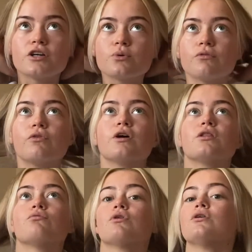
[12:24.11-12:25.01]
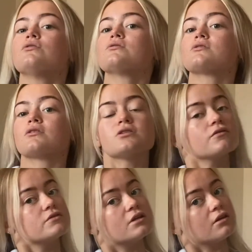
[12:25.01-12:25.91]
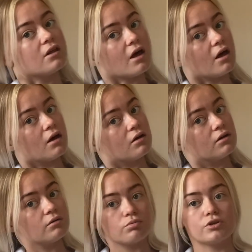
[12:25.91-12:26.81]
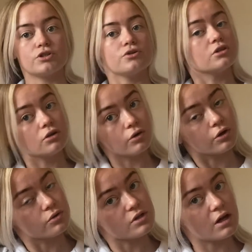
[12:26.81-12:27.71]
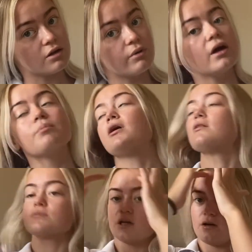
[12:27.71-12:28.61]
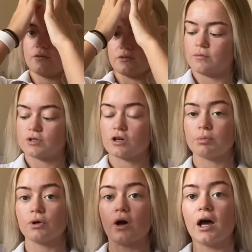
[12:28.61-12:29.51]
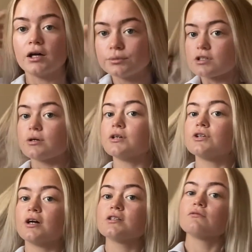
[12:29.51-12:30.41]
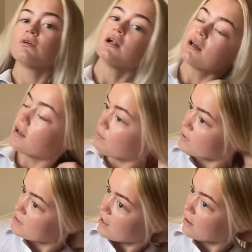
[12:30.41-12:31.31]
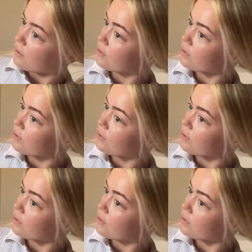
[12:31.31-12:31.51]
to avoid the roots, because obviously they're producing oils anyway by themselves from the top of your head. So I try to really keep it down